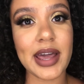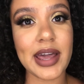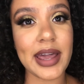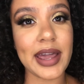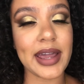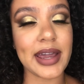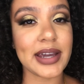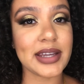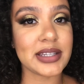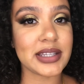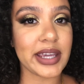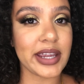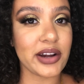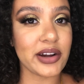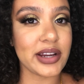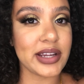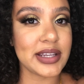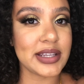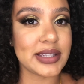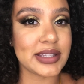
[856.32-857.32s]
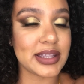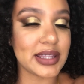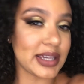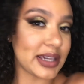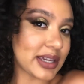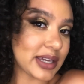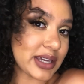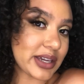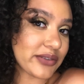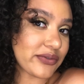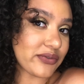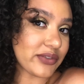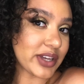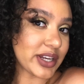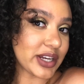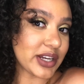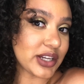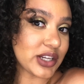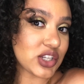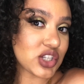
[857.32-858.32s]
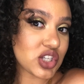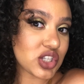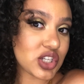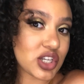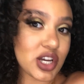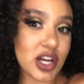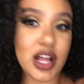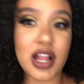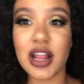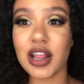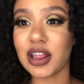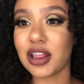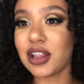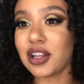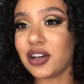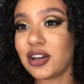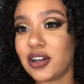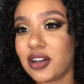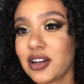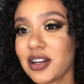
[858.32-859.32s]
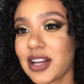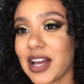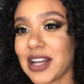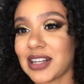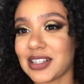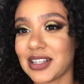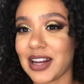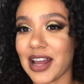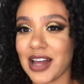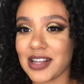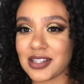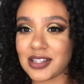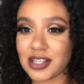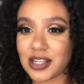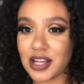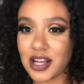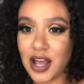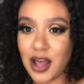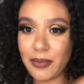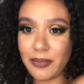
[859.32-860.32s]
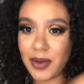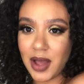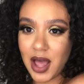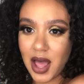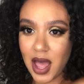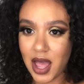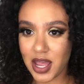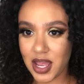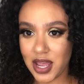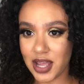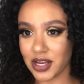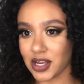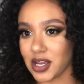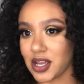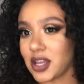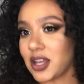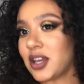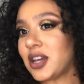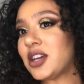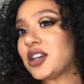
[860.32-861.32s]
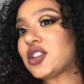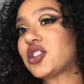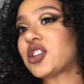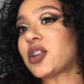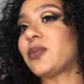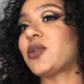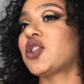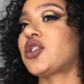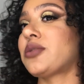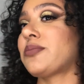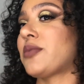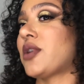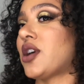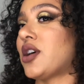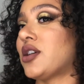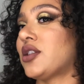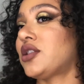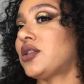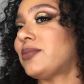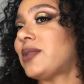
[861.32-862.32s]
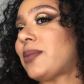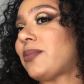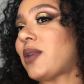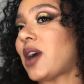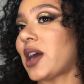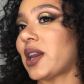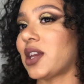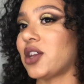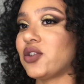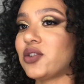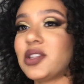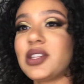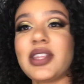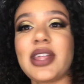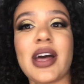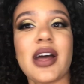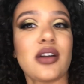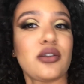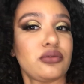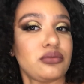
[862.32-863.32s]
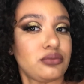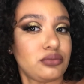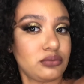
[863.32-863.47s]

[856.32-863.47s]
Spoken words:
And here is the finished look. I did add some shimmer shimmer to my body, you see that?